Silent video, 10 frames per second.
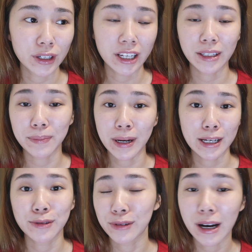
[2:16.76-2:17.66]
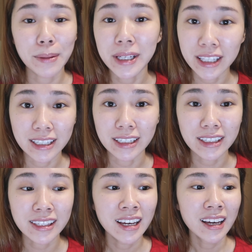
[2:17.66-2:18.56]
for like the past don't know how many
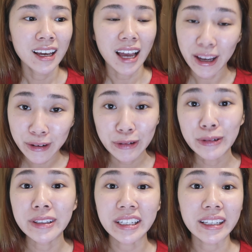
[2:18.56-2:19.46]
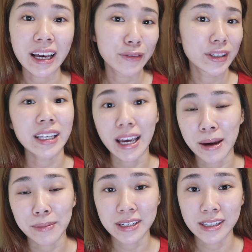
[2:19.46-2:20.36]
years, I know that having the
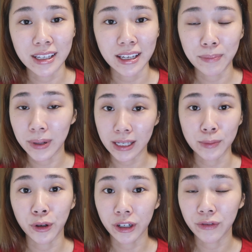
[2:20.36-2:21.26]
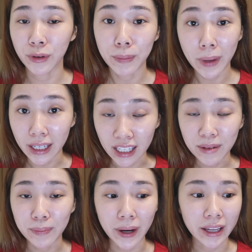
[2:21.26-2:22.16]
app is a plus point for
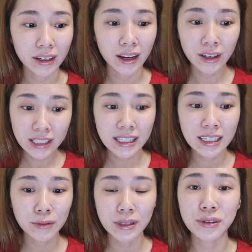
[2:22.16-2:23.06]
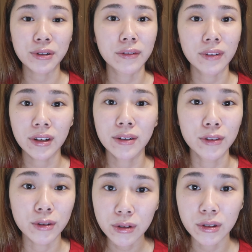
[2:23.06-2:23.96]
many, but honestly, once you are very
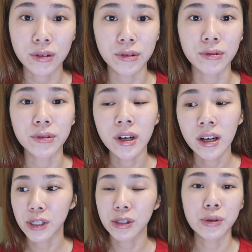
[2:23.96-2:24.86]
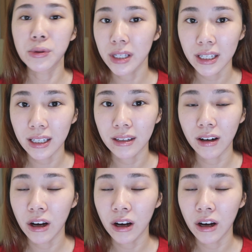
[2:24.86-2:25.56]
used to just using it